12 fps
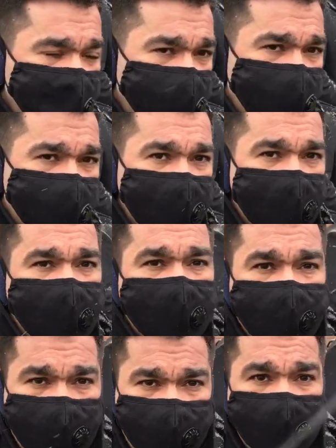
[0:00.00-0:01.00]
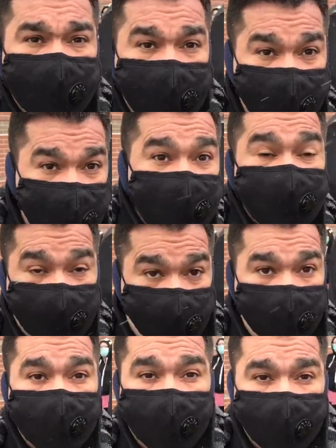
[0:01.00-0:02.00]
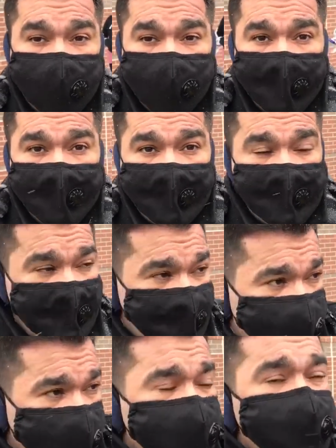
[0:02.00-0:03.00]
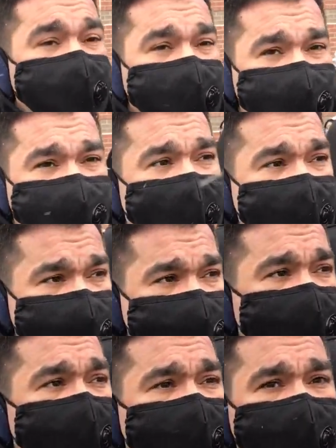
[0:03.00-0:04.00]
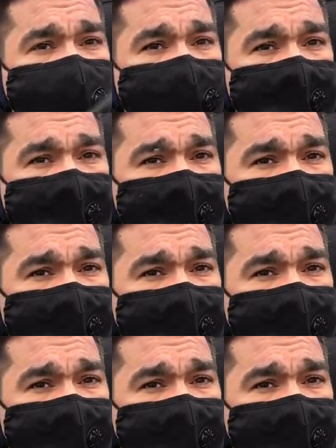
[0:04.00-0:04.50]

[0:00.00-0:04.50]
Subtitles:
cohort A, cohort B, each cohort, plus 25 of our